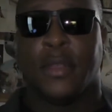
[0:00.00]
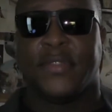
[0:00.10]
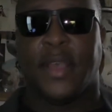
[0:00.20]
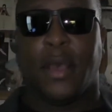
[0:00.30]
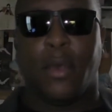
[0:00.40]

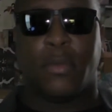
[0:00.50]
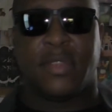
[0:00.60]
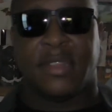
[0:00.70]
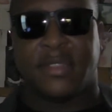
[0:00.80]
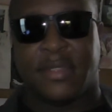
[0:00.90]
So
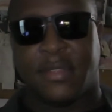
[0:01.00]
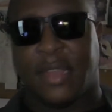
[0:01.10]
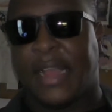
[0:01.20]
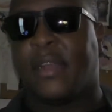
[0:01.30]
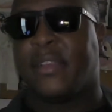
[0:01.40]

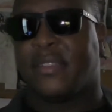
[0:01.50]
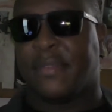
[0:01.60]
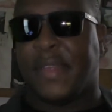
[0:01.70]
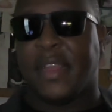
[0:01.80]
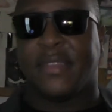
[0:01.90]
I know there's
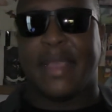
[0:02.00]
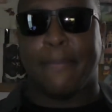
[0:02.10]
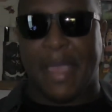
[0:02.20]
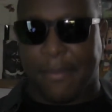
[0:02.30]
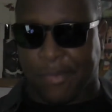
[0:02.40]
some videos I
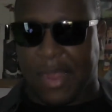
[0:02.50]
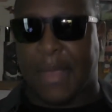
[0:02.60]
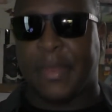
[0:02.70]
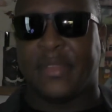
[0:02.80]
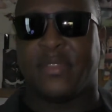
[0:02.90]
may have
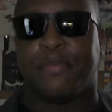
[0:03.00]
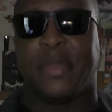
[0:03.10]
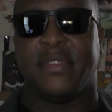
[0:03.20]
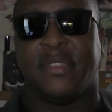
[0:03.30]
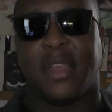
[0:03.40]
promised,
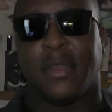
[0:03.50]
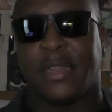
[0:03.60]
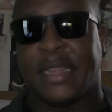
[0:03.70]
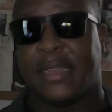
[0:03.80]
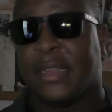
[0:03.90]
but
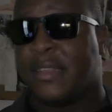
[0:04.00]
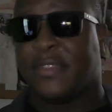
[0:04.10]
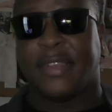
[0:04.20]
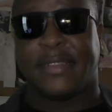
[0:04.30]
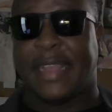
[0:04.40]
sadly
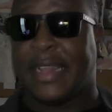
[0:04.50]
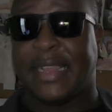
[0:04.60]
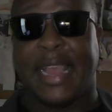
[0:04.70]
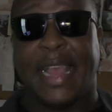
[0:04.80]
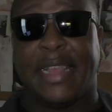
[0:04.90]

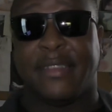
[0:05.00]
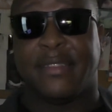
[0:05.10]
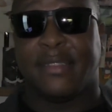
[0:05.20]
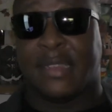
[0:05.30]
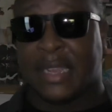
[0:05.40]

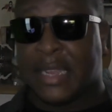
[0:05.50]
guys,